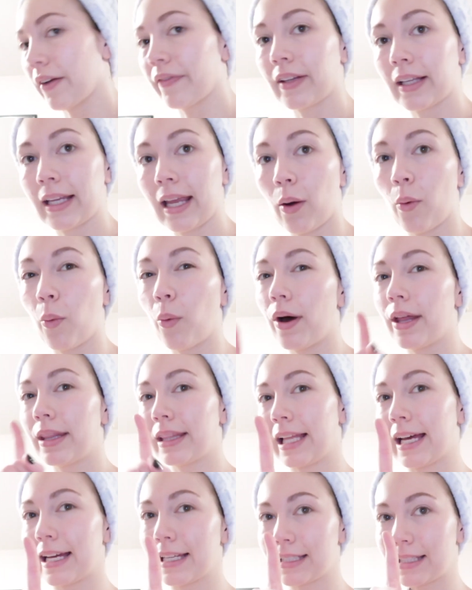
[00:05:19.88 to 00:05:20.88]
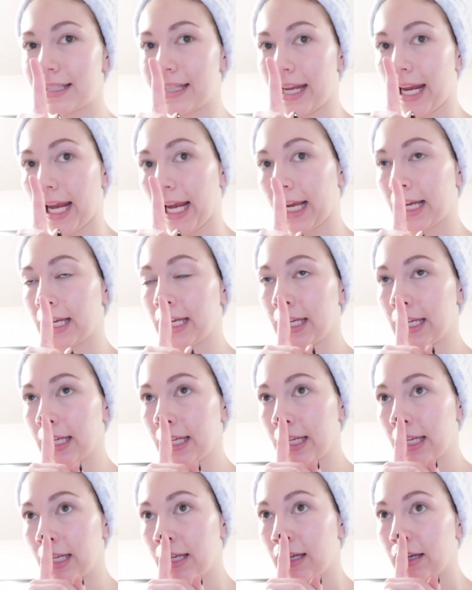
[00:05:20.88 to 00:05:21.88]
have to get one last thing
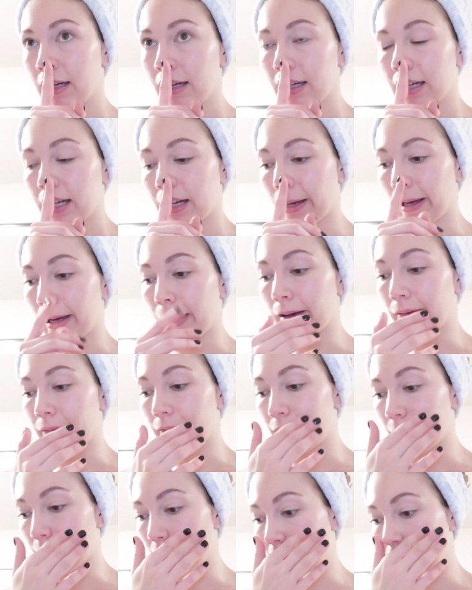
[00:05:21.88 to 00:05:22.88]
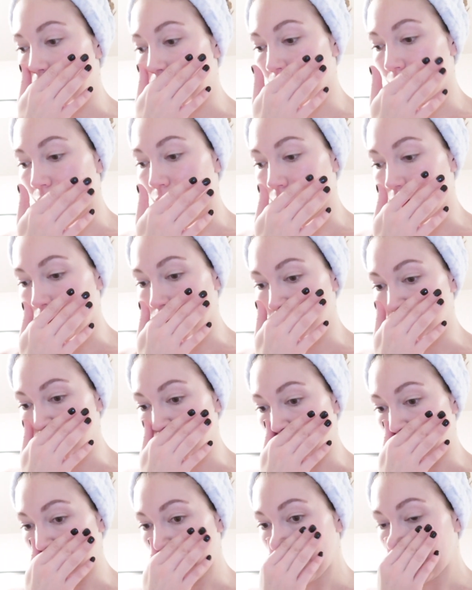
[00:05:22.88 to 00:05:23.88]
for my gift for
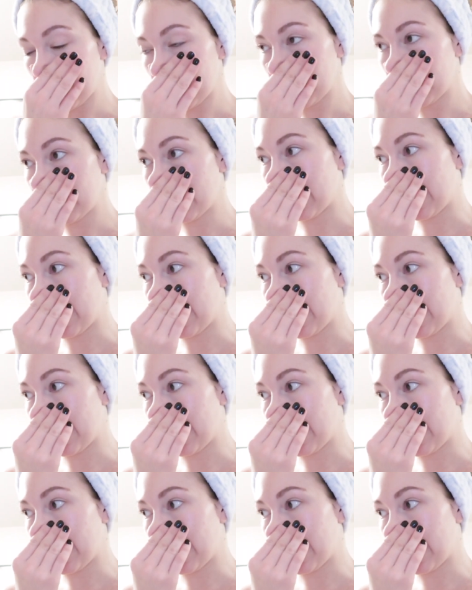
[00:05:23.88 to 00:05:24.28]
Julia.